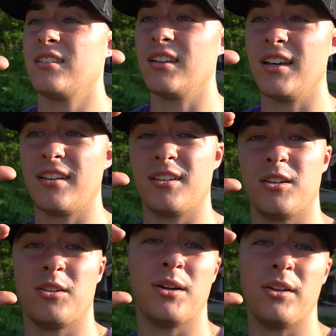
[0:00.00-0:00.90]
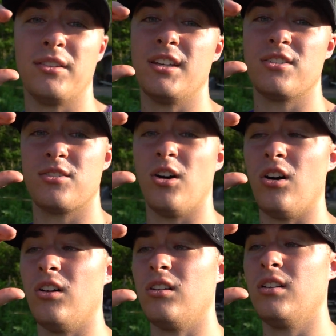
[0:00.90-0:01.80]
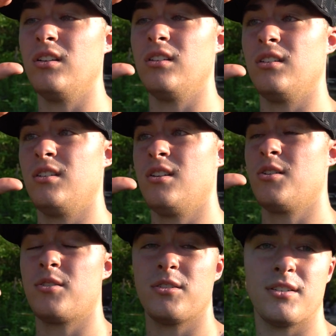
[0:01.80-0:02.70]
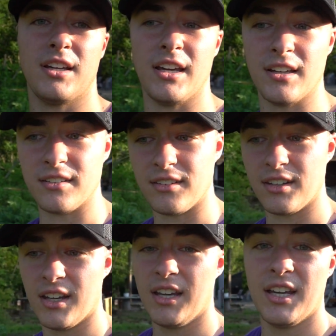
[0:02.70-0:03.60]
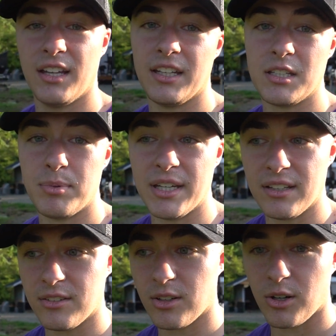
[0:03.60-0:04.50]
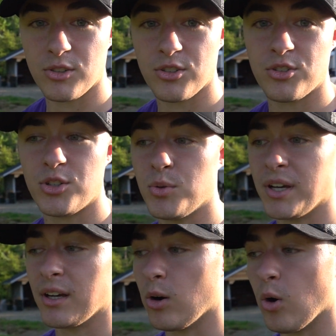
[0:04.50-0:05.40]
like around this tall, and these beans are just doing a